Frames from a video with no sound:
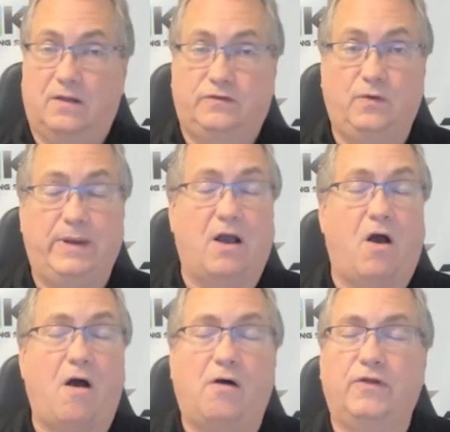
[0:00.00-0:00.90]
Doing
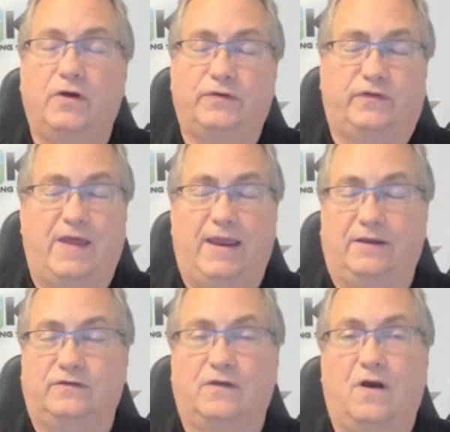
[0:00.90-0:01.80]
all those
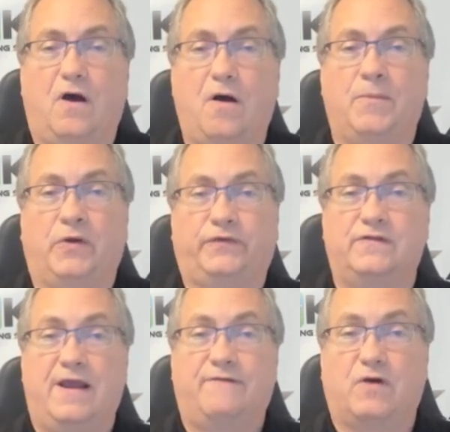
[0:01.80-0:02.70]
things almost
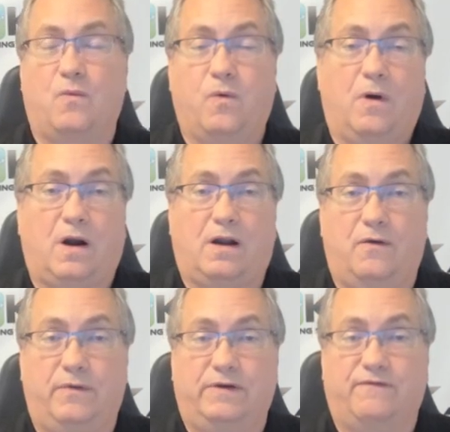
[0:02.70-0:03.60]
never work
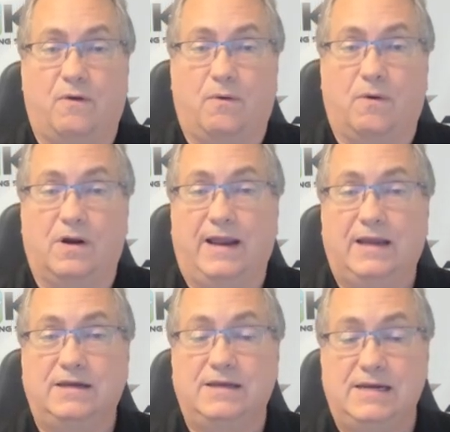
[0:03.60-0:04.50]
going forward,
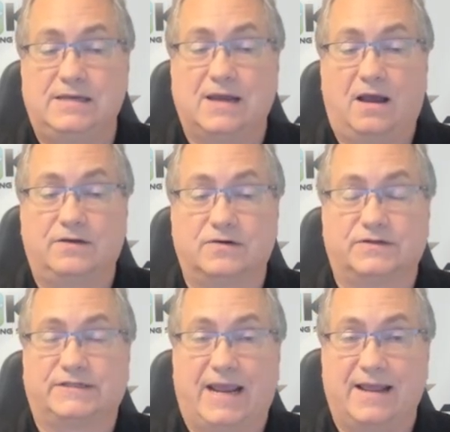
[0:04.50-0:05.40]
and you need to
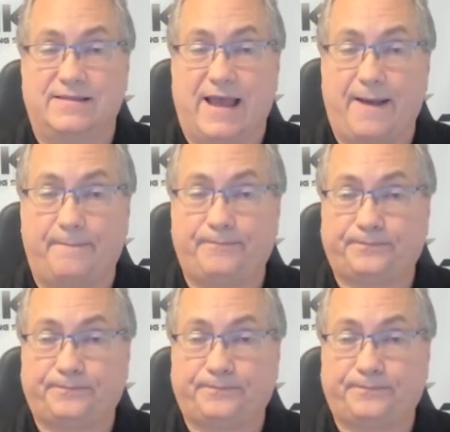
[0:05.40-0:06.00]
understand that.